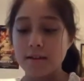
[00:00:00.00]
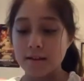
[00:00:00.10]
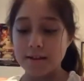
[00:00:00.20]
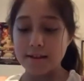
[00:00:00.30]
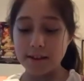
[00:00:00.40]

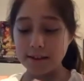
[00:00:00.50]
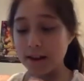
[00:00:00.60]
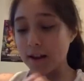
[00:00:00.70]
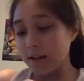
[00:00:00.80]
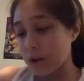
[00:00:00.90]
Takes kind
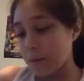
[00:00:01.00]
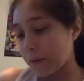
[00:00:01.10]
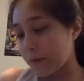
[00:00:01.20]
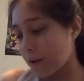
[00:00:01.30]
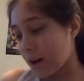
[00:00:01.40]
of a little bit of
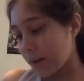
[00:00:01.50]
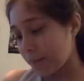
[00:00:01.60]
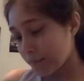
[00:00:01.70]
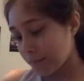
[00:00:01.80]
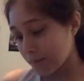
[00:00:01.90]
time.
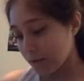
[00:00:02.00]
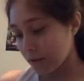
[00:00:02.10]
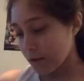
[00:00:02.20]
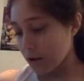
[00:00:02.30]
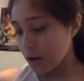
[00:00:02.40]

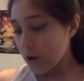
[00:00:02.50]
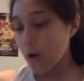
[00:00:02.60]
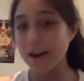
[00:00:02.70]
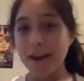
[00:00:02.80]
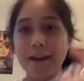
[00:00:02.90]

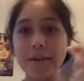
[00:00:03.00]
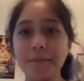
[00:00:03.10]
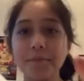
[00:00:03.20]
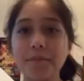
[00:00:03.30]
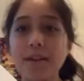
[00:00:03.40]
Okay,
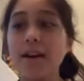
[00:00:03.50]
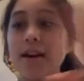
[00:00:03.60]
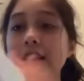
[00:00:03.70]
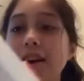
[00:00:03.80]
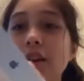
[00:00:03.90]

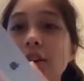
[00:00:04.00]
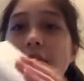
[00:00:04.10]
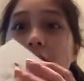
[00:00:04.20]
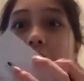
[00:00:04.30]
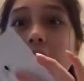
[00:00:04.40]
here they are,